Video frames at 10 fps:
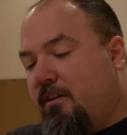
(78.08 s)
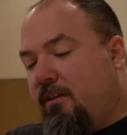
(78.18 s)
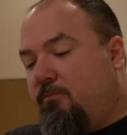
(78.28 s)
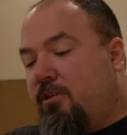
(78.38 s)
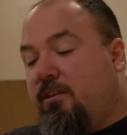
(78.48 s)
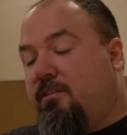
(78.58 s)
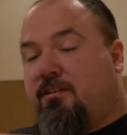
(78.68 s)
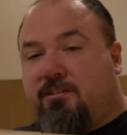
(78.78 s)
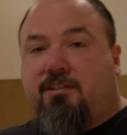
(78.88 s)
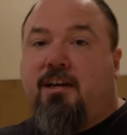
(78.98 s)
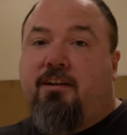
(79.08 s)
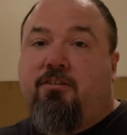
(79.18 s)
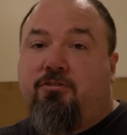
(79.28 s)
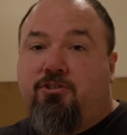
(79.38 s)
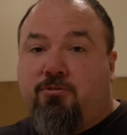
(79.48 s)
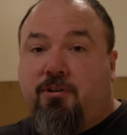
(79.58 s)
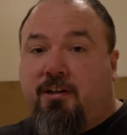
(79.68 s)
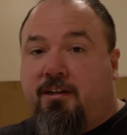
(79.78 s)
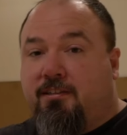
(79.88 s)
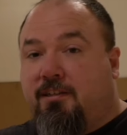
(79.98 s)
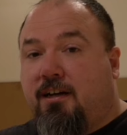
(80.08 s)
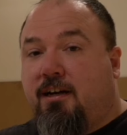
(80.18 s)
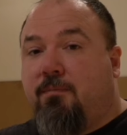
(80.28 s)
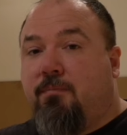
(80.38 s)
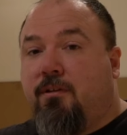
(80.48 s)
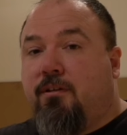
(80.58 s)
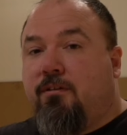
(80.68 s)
with a staggered joint on top,